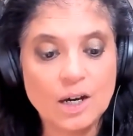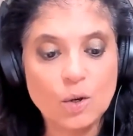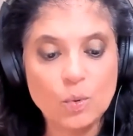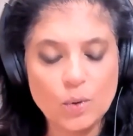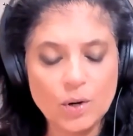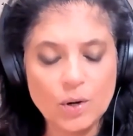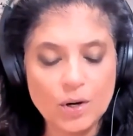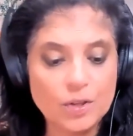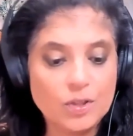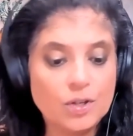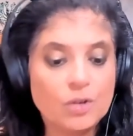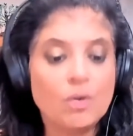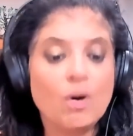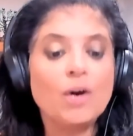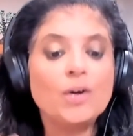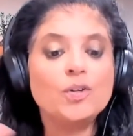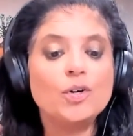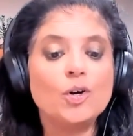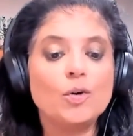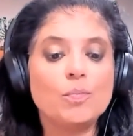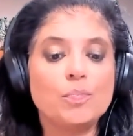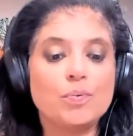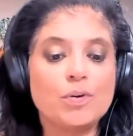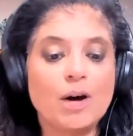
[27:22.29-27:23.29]
where there are
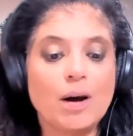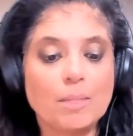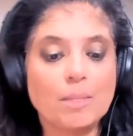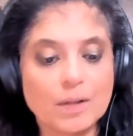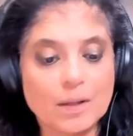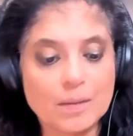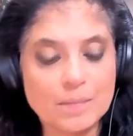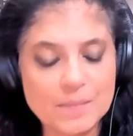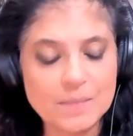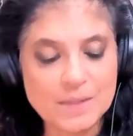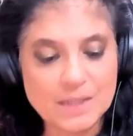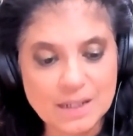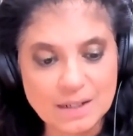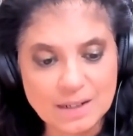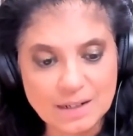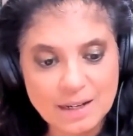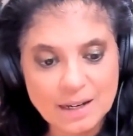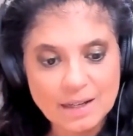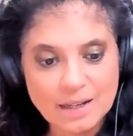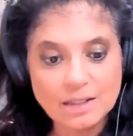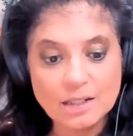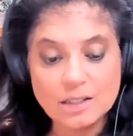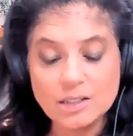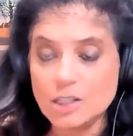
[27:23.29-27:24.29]
no problems and
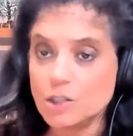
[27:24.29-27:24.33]
the